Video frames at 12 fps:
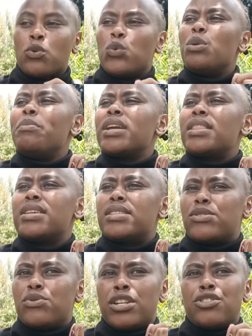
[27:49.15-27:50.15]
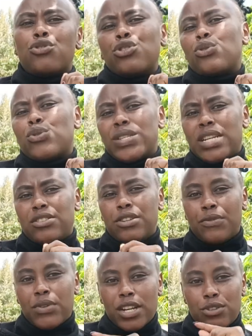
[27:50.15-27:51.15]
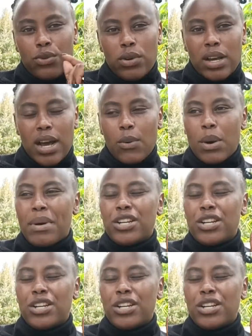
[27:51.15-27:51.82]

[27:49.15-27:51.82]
will make this student not concentrate for that whole hour.